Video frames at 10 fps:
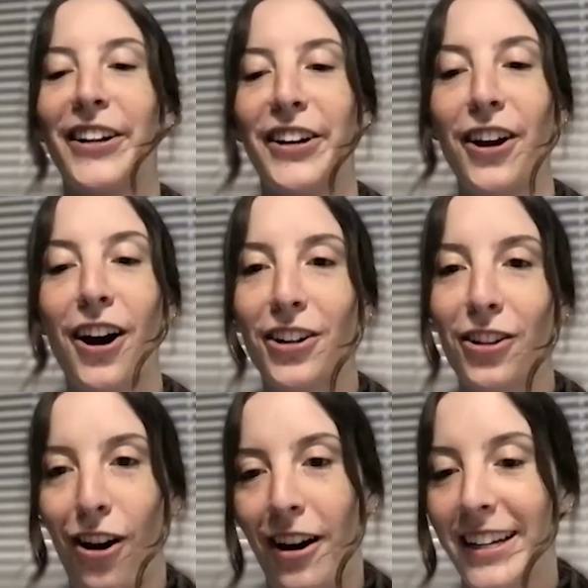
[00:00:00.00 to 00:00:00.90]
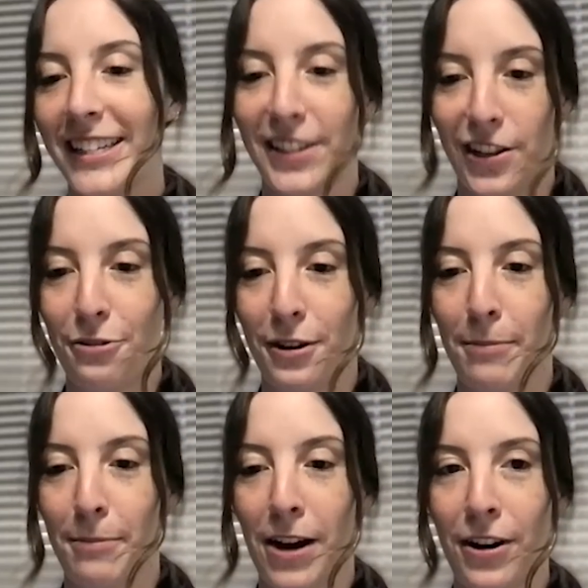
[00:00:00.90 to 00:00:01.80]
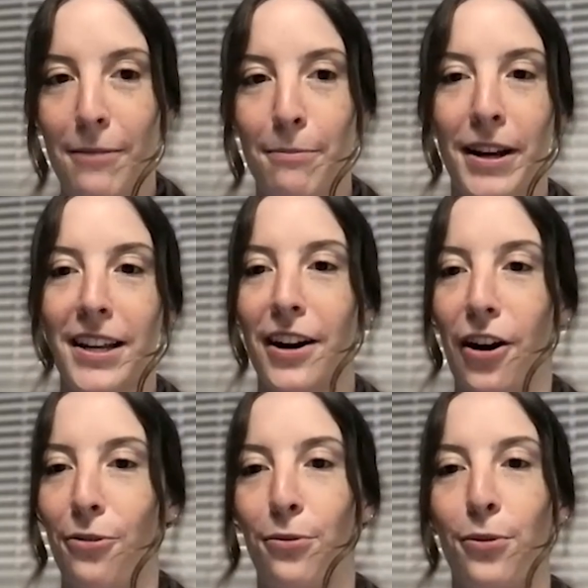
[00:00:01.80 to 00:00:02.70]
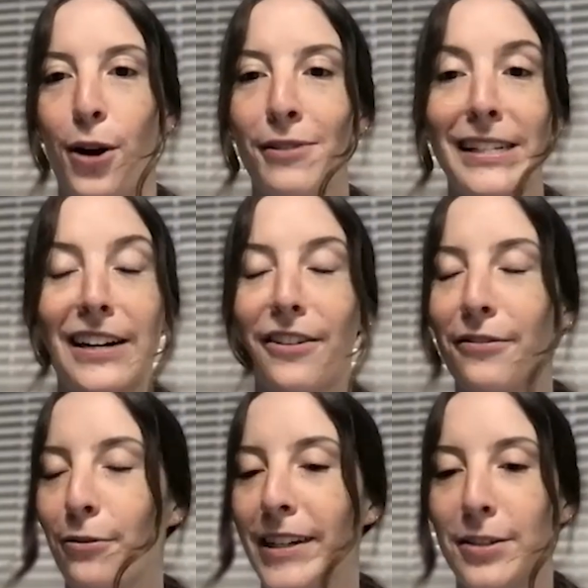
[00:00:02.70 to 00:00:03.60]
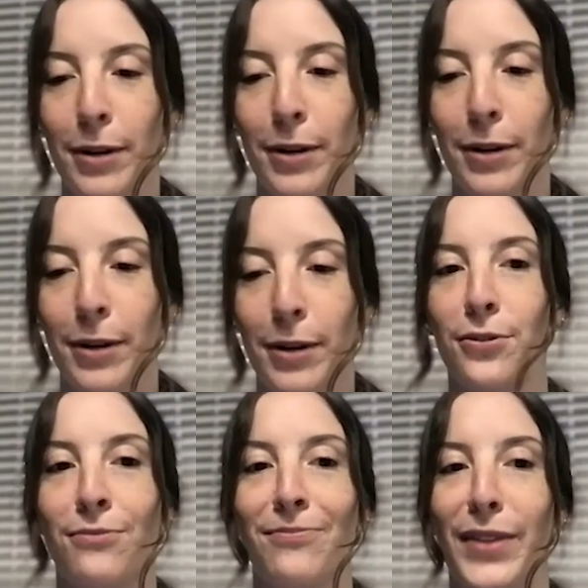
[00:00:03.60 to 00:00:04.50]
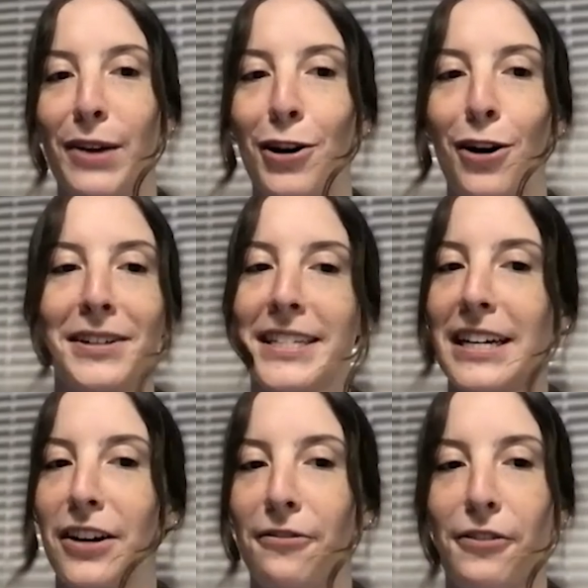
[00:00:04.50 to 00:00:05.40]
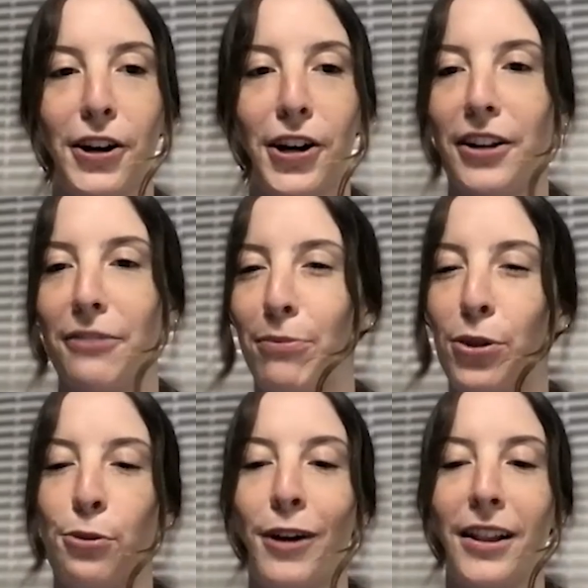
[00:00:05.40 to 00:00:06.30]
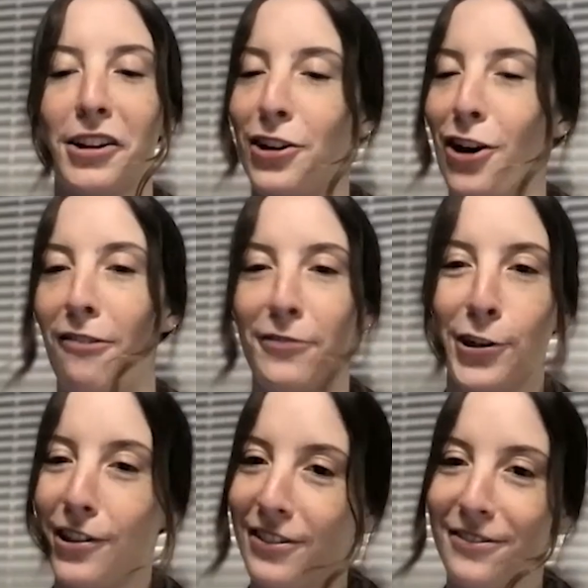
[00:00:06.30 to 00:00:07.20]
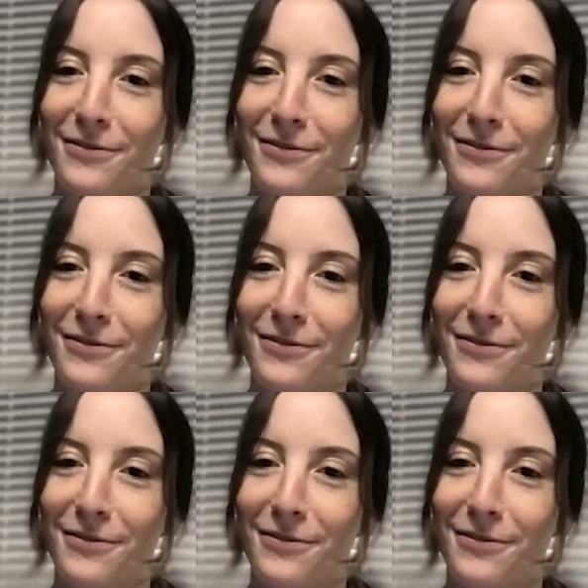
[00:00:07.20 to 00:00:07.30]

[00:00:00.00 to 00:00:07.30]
Not a lot is known about it, but you know, we're always here for Reese Witherspoon, and we're always here for a good thriller novel.